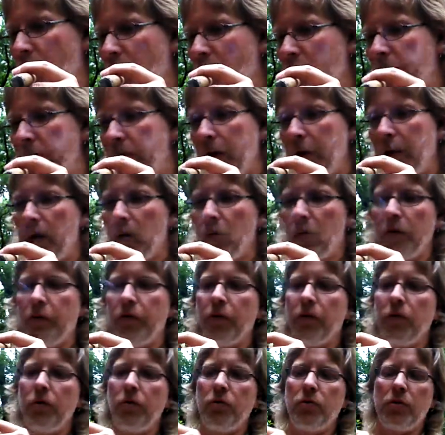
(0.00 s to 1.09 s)
know if they
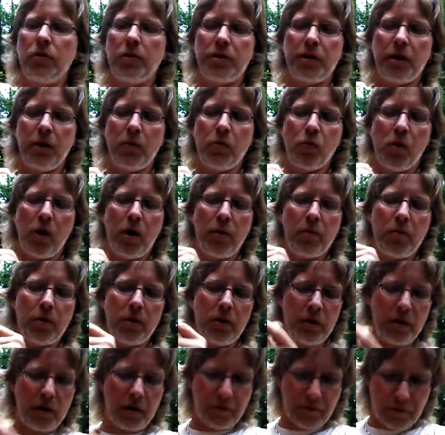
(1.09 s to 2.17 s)
refer to it the same way, but
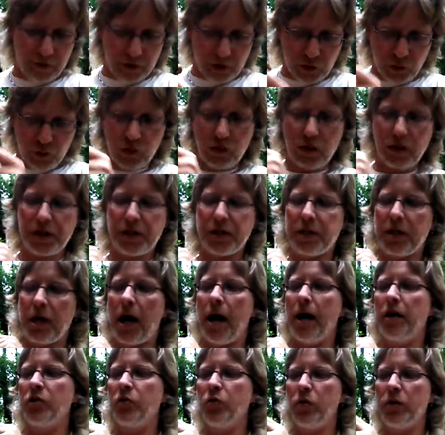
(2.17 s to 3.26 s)
if this were a
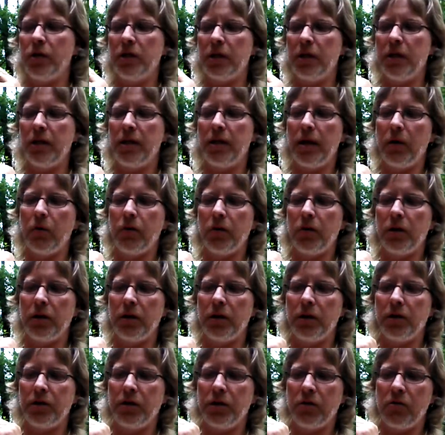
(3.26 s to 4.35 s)
Scotch whiskey, they would
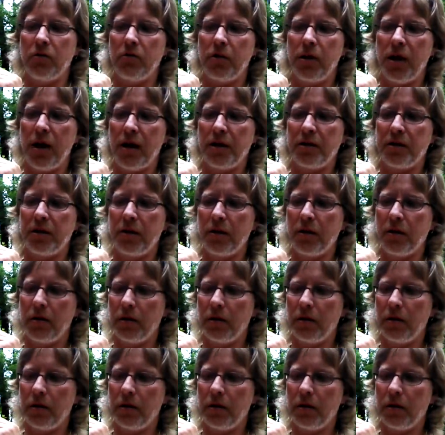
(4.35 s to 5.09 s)
consider that